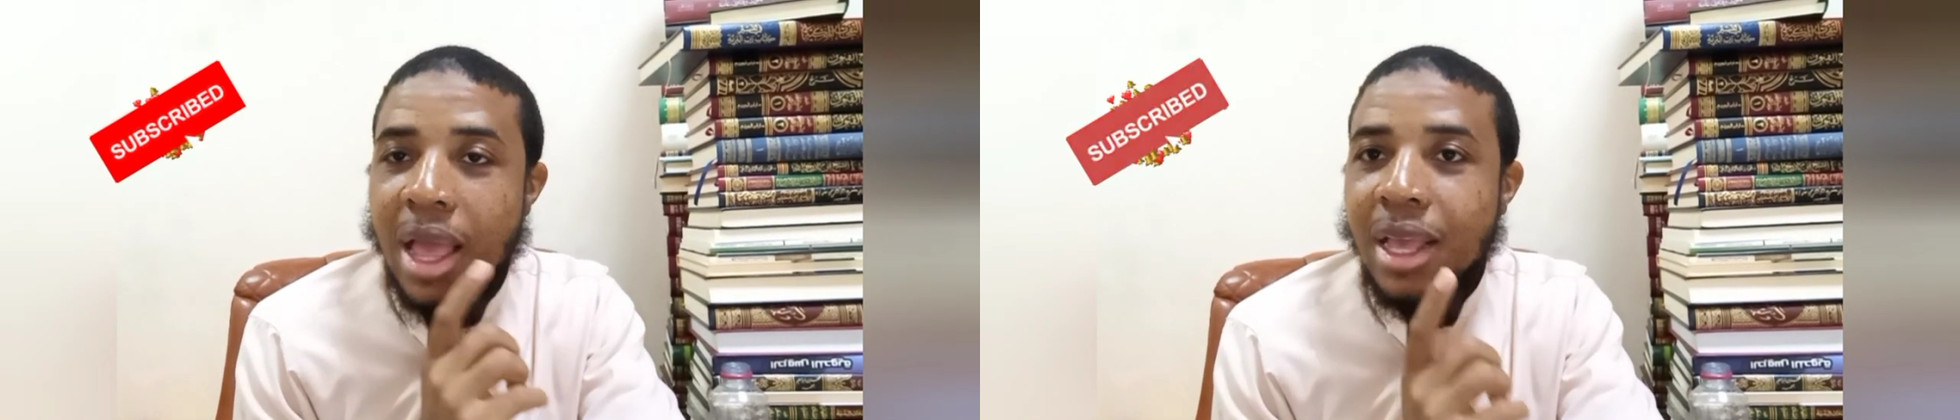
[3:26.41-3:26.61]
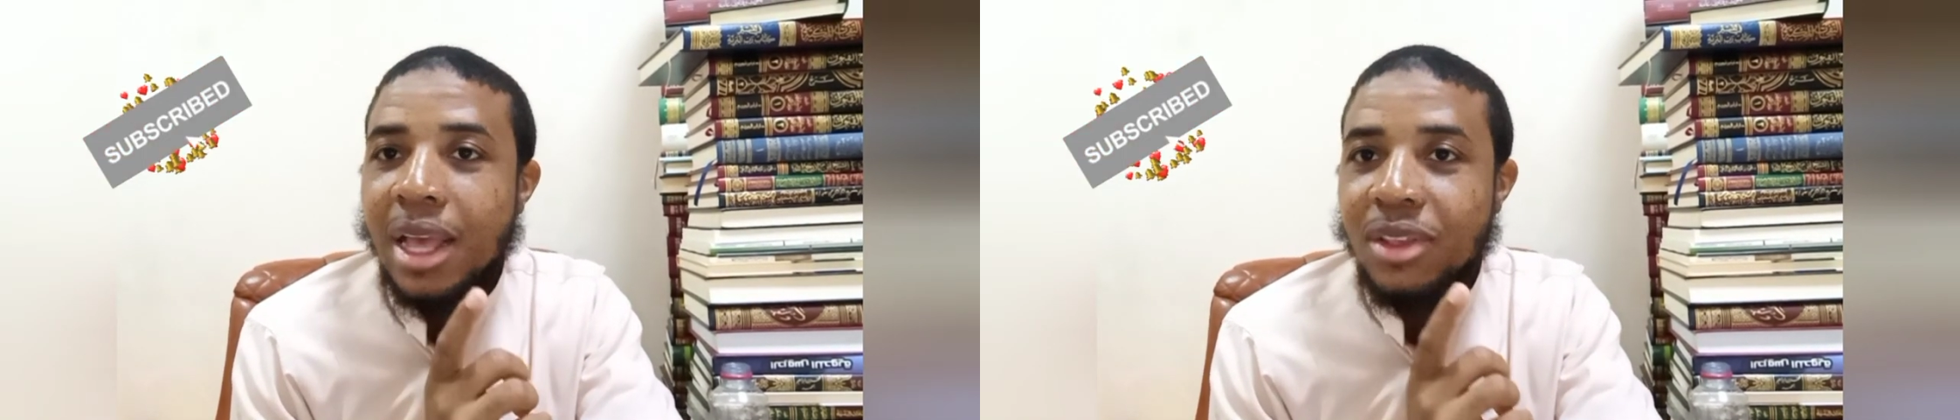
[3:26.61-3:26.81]

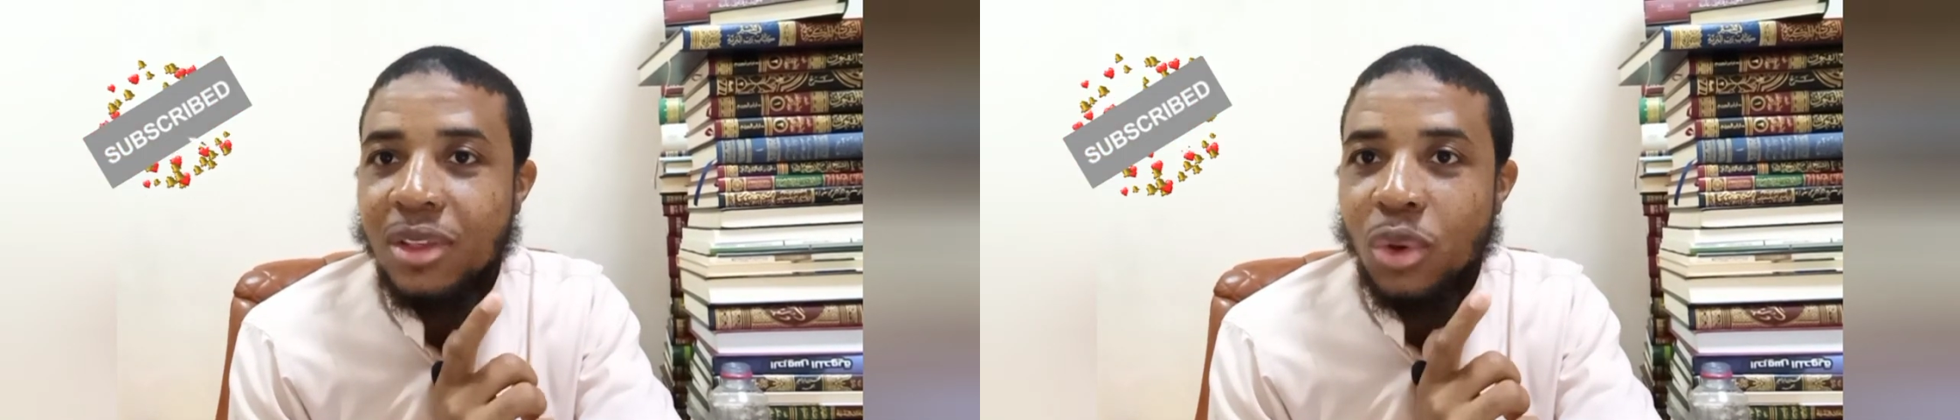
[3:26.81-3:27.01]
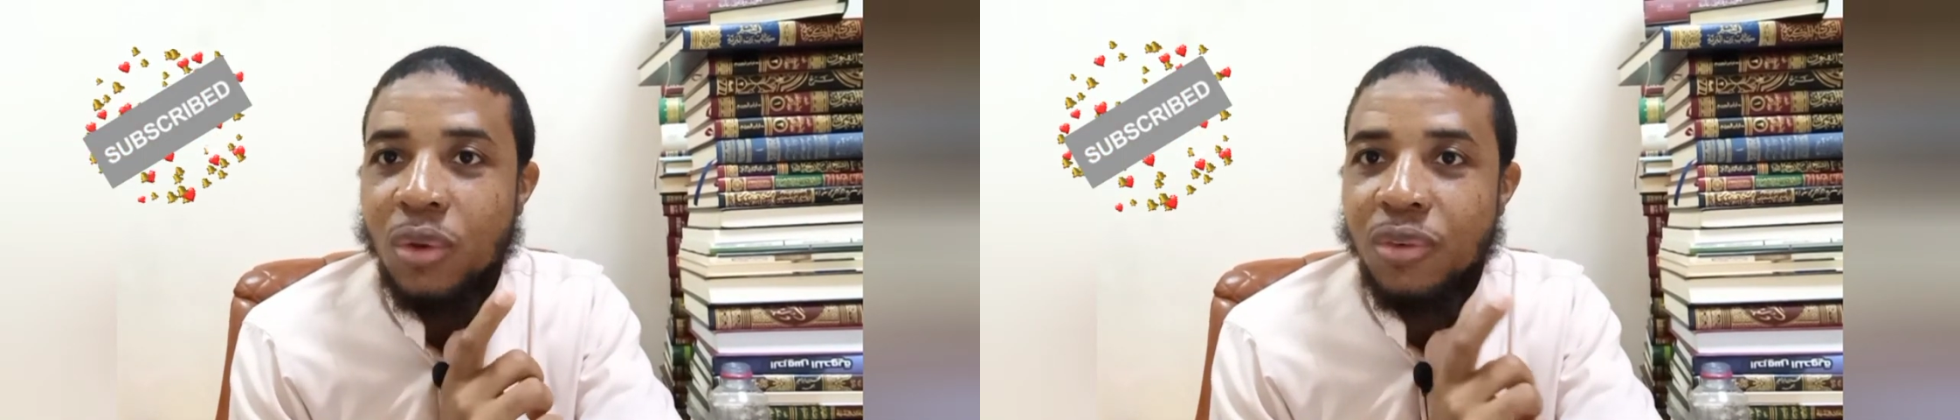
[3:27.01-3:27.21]

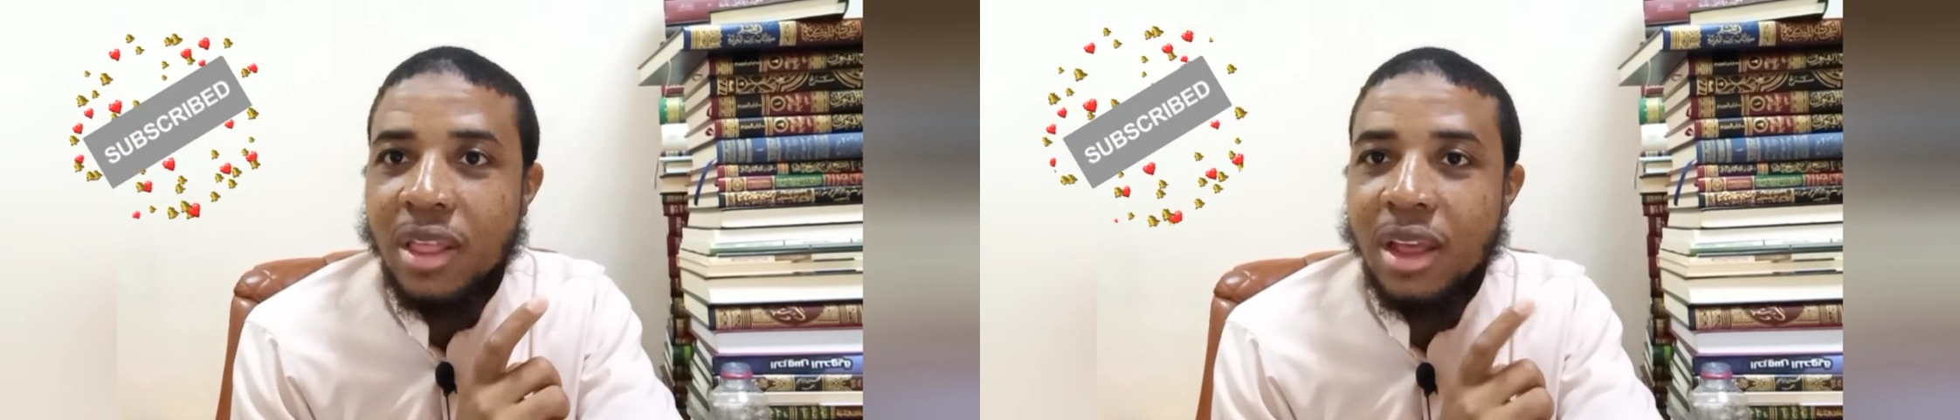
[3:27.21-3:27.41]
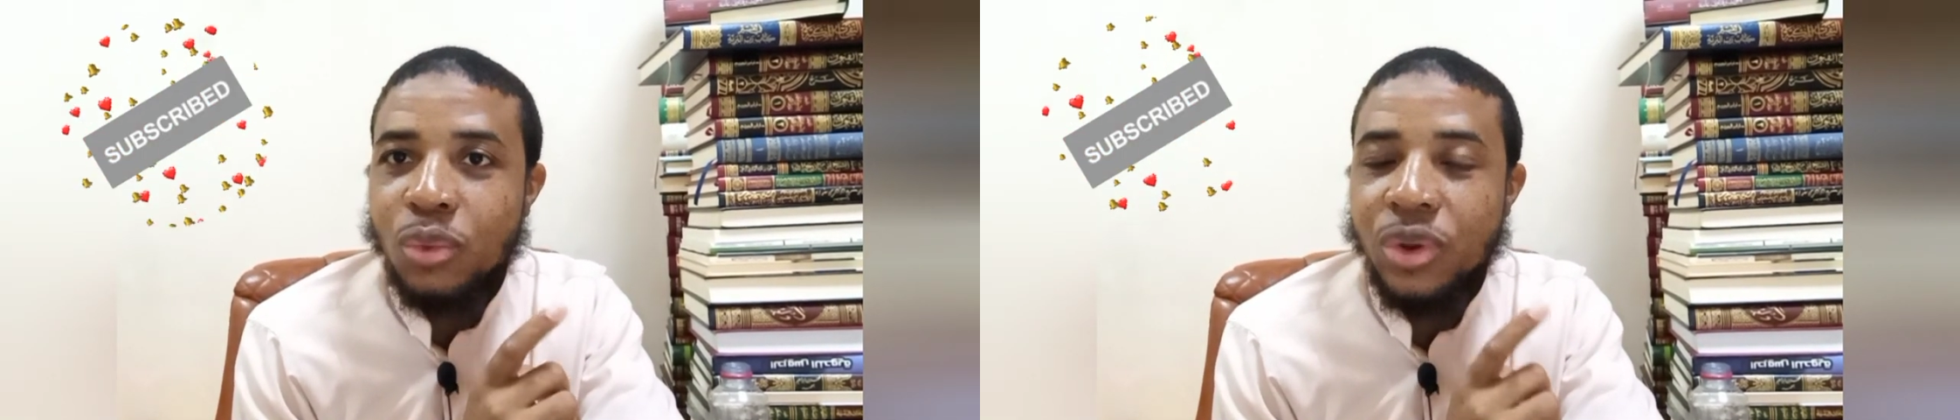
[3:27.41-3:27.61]
against his own
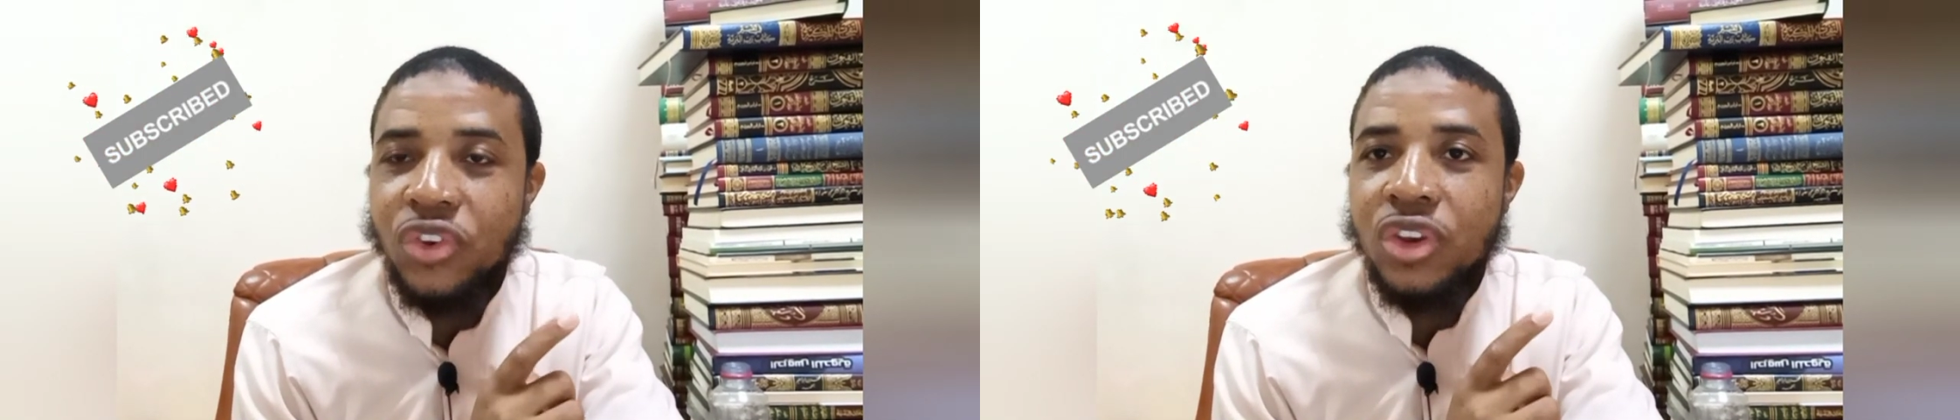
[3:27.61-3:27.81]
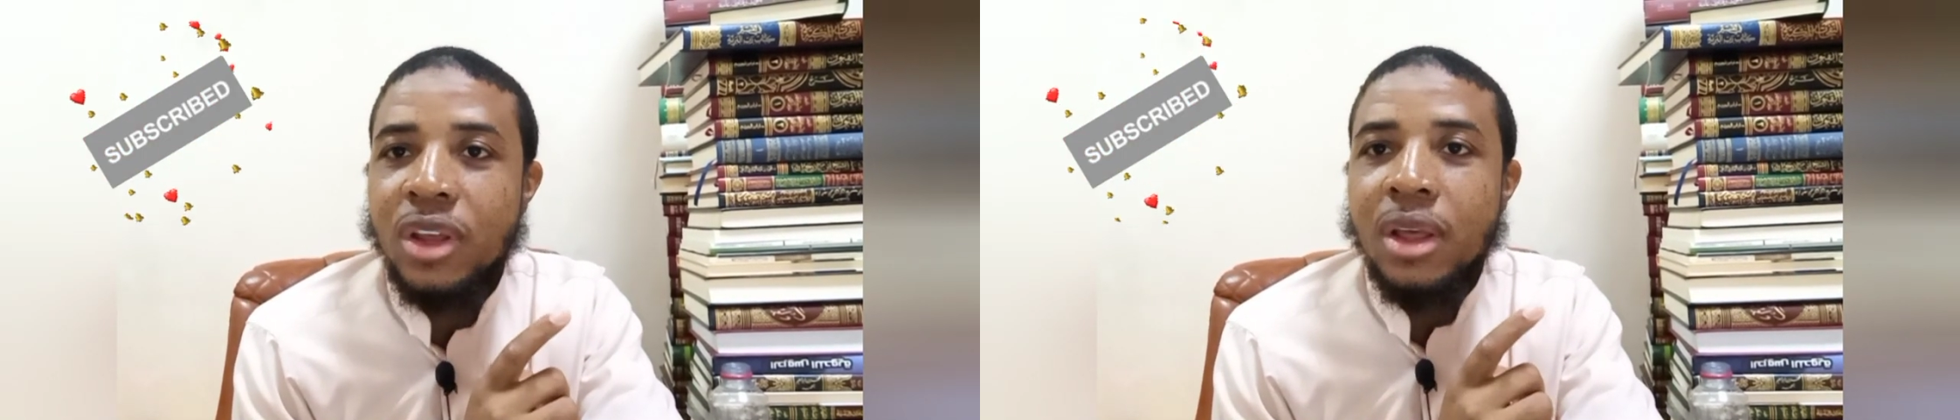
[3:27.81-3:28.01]
father's
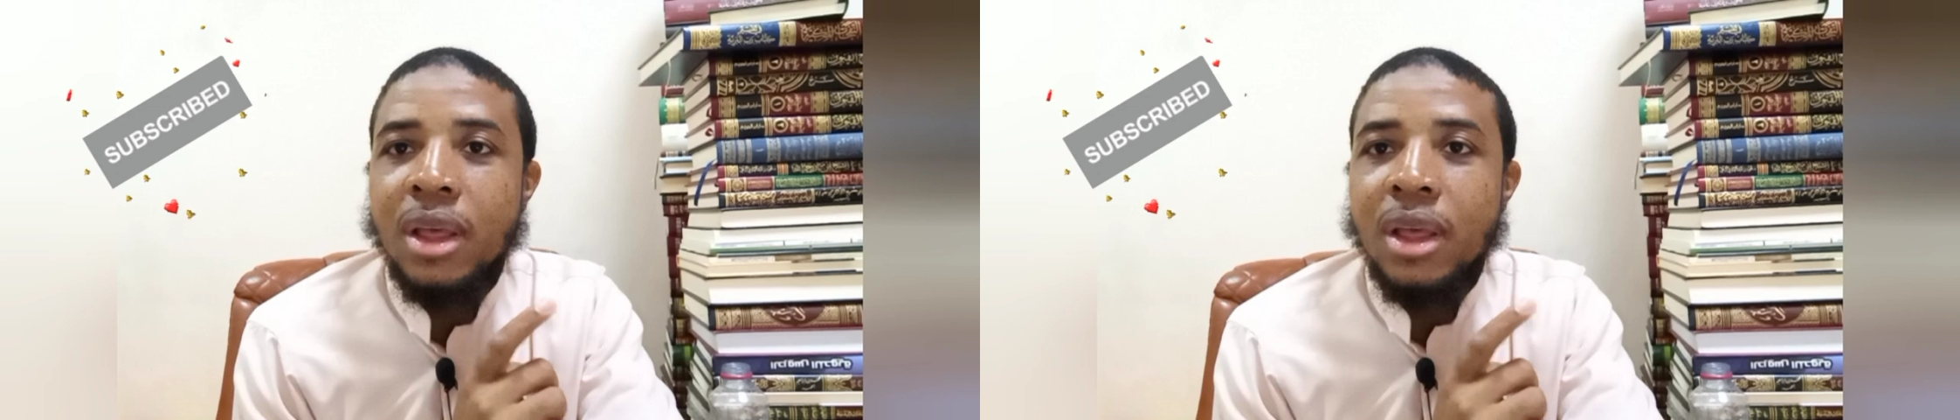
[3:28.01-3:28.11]
wish.